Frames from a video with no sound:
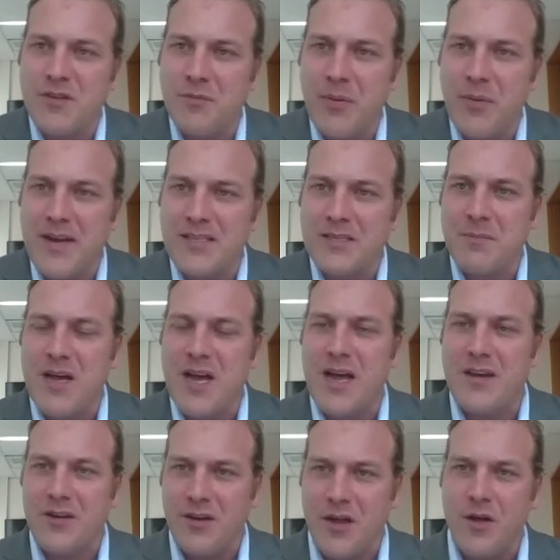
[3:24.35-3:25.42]
of peak
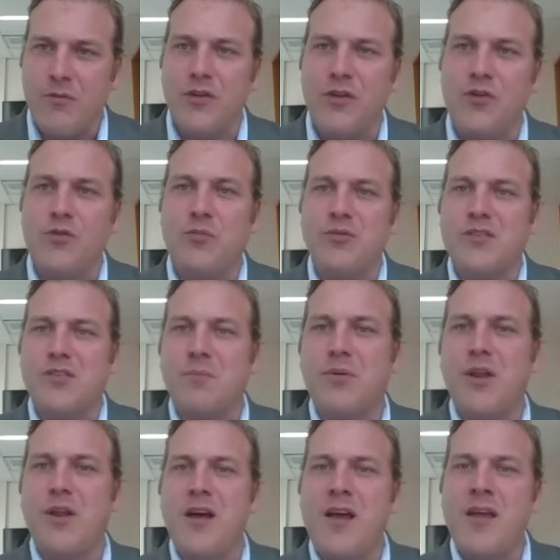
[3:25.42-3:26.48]
demand and low renewable
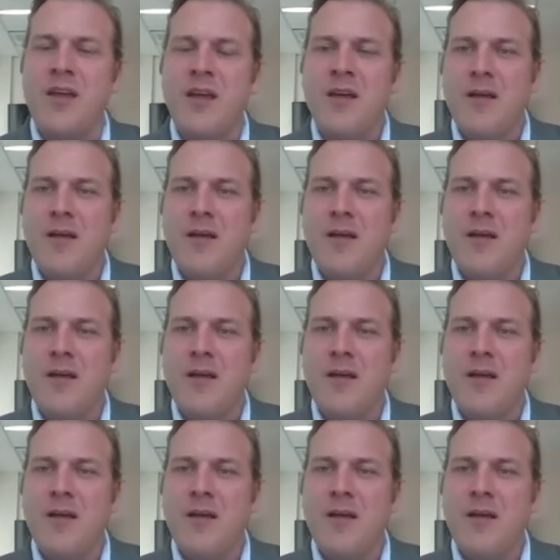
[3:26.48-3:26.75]
supply,